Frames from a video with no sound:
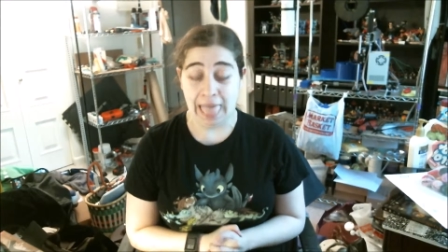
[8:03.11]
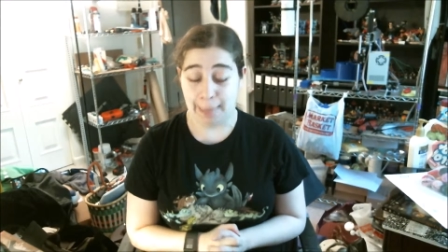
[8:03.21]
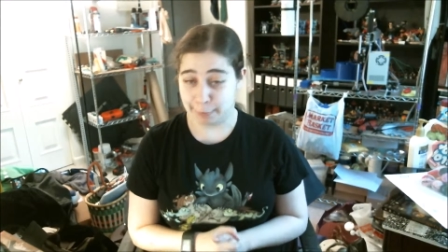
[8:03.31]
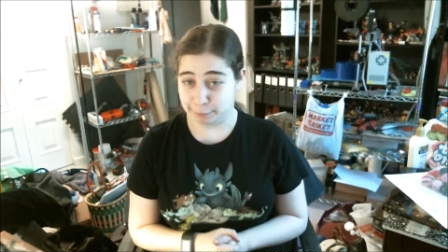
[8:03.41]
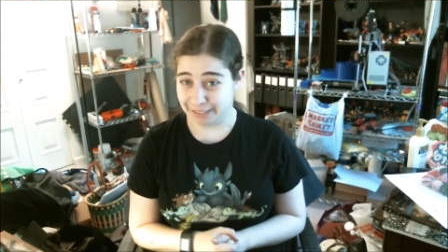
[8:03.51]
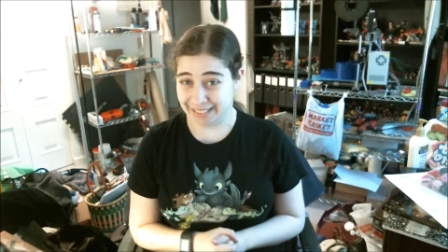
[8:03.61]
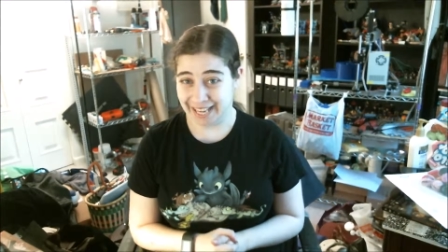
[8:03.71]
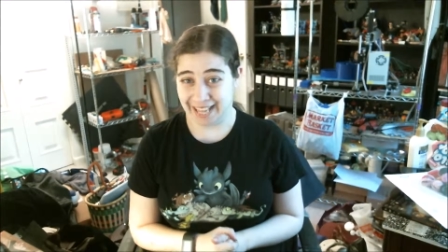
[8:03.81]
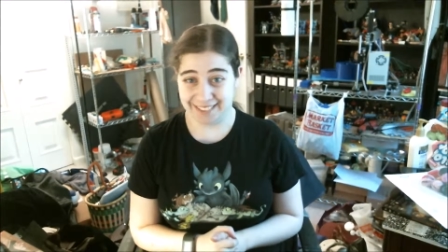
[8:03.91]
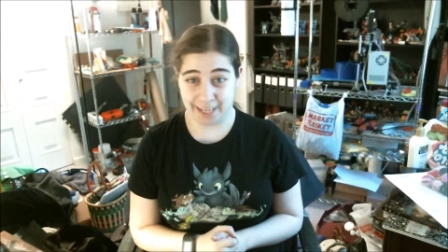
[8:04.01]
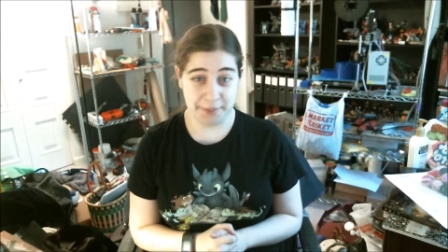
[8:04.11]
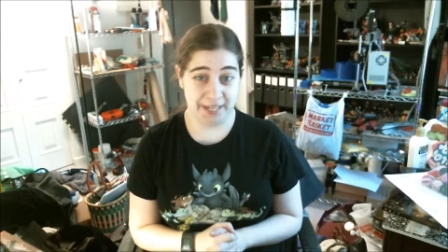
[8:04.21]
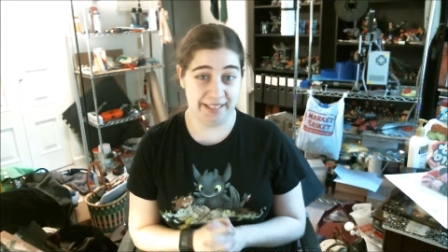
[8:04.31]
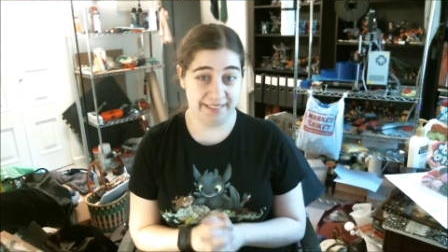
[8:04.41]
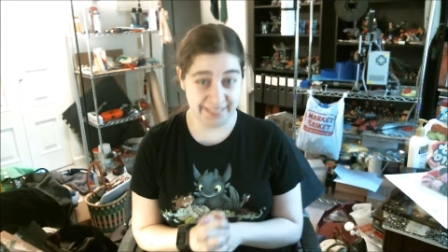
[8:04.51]
And by really nice, I mean
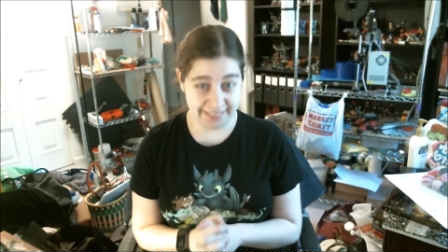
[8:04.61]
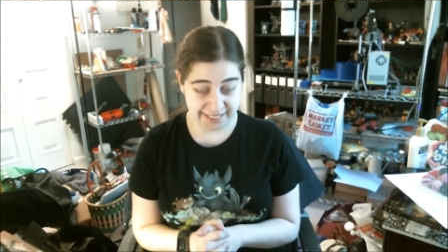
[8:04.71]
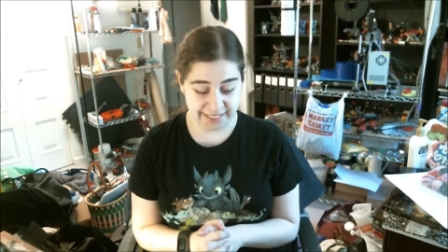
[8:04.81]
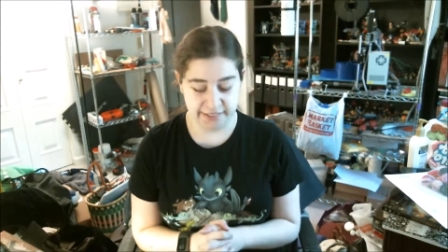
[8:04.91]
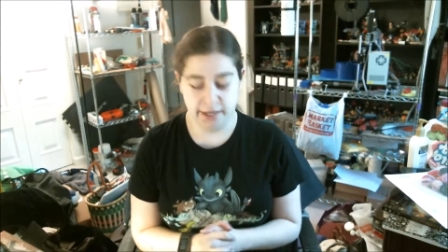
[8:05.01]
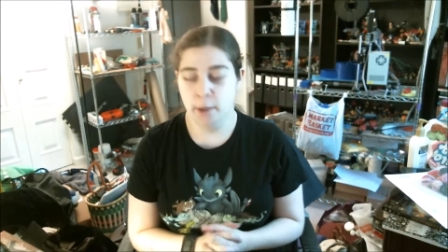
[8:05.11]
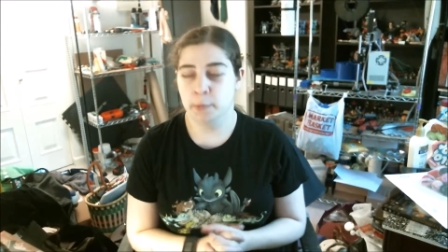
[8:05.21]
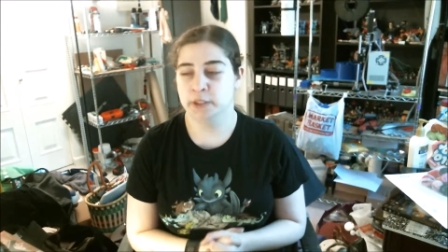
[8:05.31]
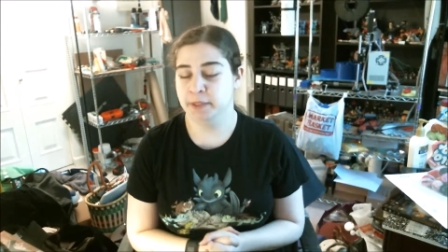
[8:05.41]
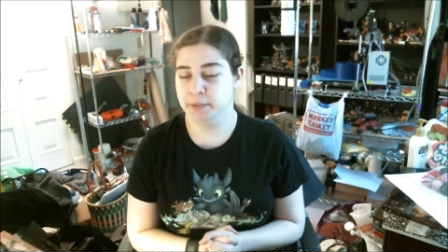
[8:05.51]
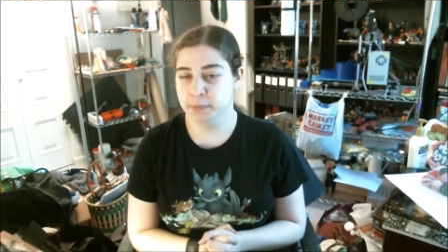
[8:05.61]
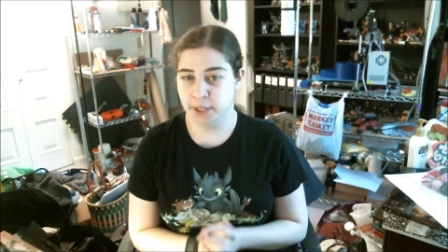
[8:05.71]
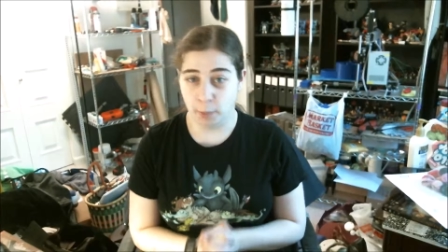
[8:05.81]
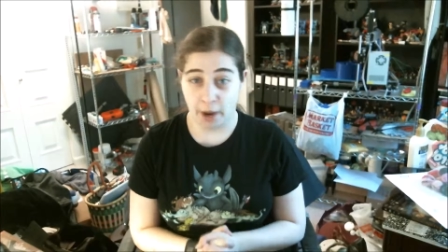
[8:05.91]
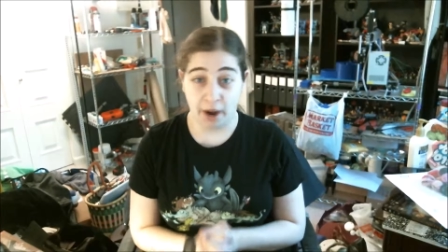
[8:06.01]
in the 60s, which means we
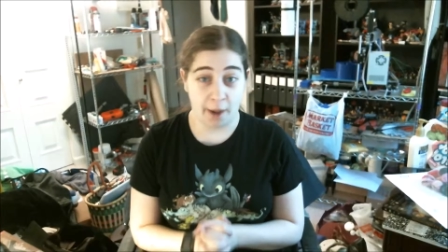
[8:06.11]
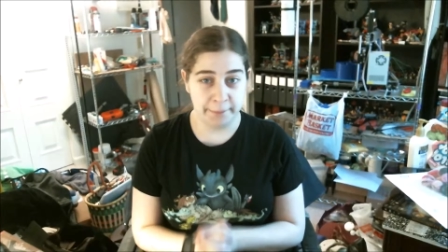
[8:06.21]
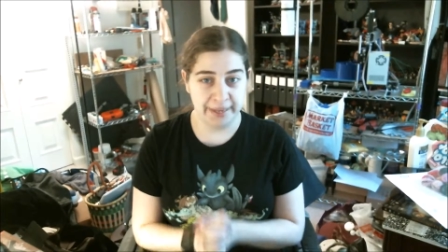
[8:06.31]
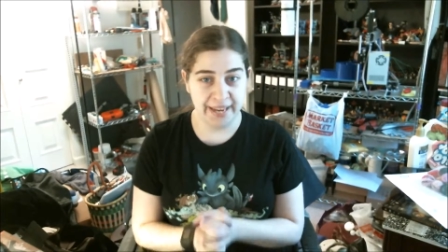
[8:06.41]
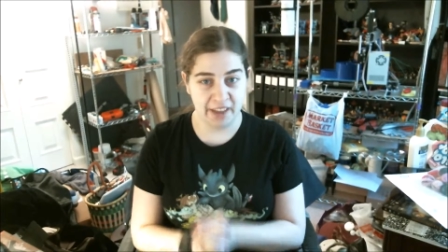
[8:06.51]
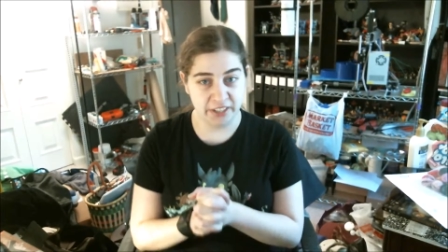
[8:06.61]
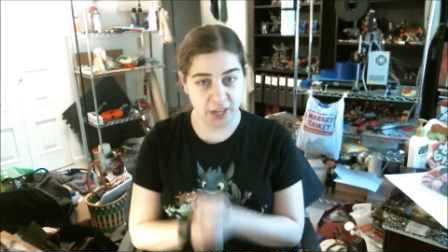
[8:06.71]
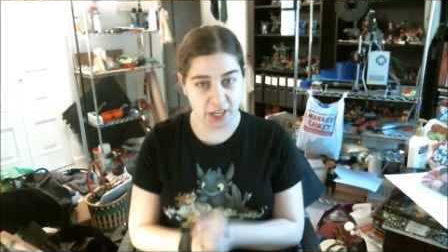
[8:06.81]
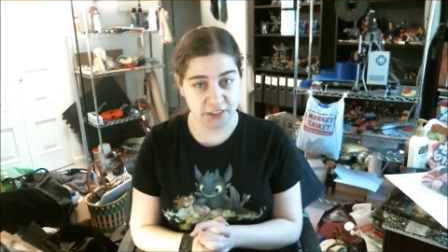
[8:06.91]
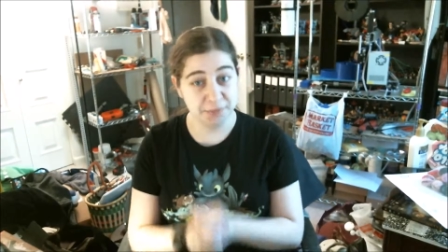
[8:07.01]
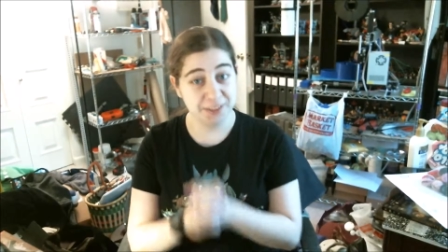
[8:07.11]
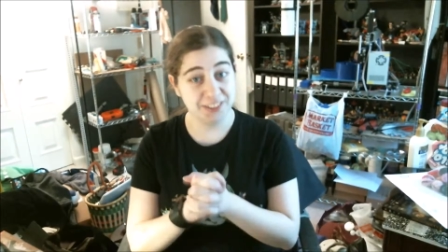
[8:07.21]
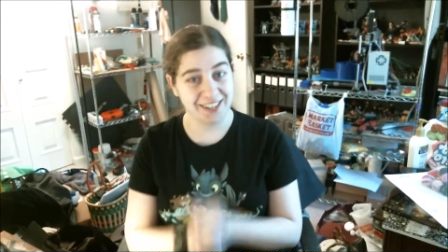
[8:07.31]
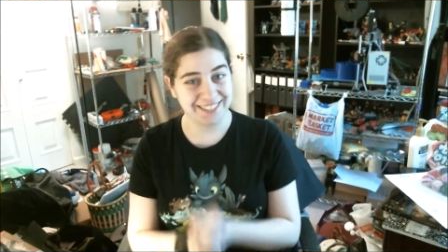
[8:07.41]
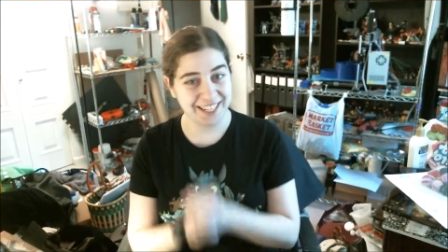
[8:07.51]
can wear our big heavy costumes and
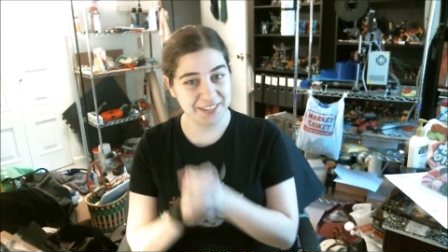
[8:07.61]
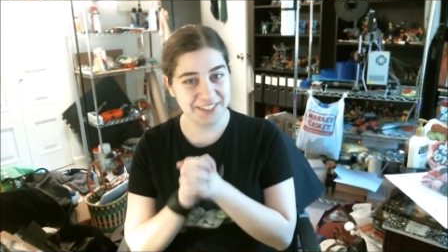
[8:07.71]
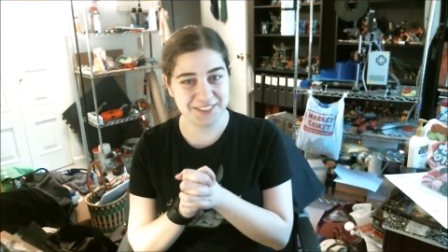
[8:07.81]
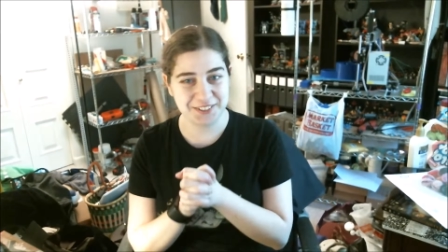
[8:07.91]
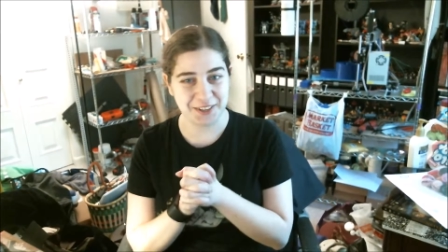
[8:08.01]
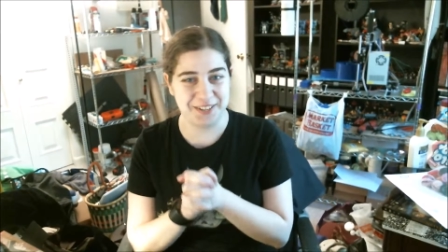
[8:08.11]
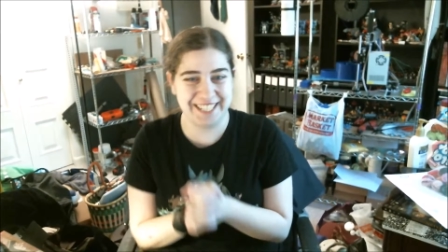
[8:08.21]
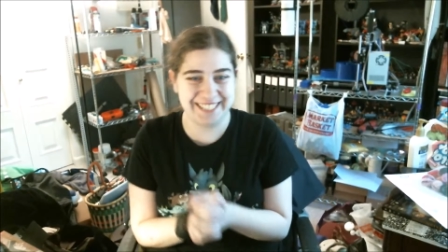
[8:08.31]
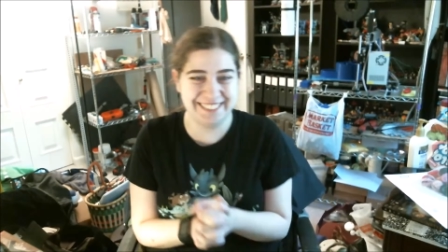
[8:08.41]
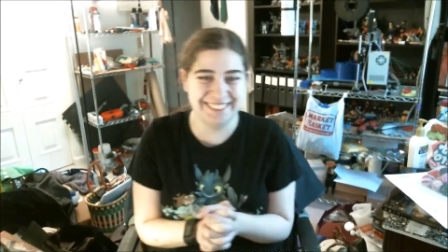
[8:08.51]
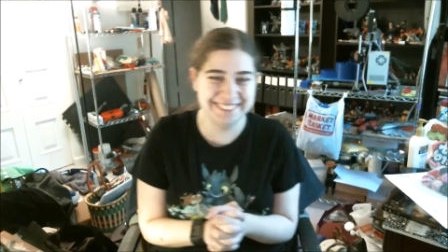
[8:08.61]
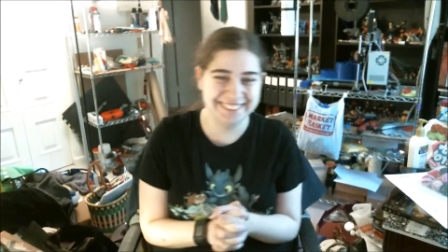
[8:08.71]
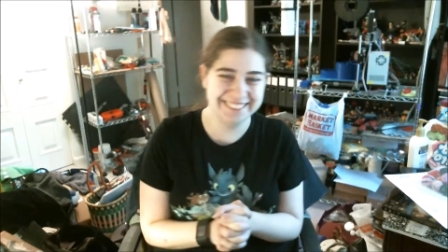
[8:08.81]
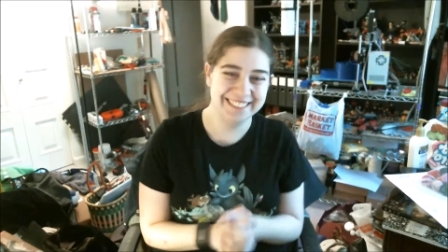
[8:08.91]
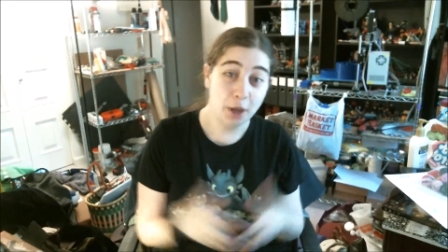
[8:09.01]
not die of heat stroke,
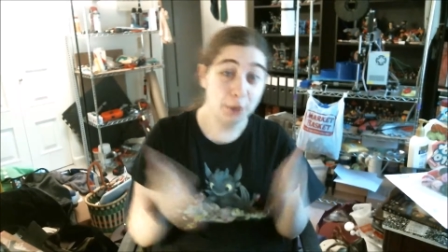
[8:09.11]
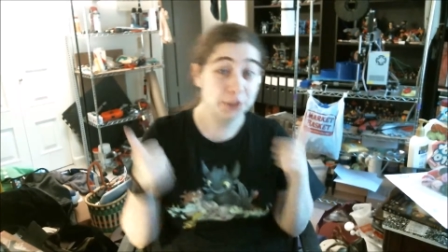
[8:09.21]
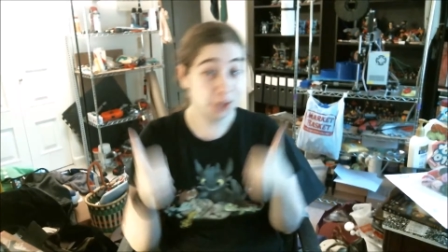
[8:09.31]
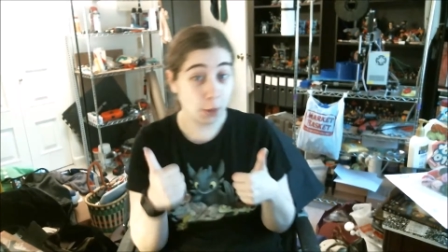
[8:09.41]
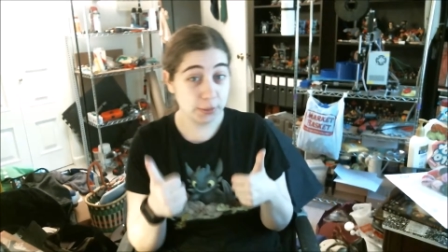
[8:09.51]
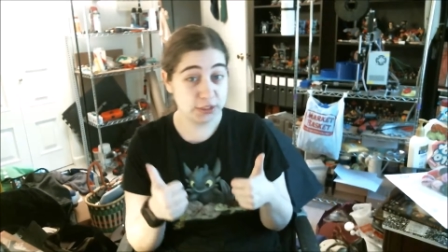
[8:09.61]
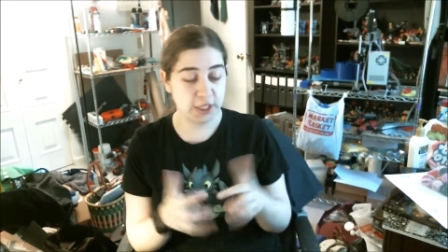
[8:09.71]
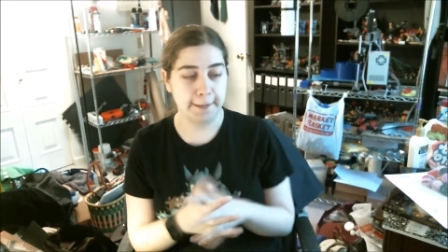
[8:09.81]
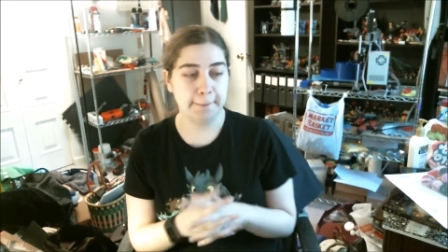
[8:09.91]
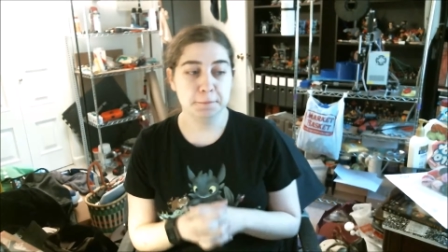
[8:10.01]
which is always good.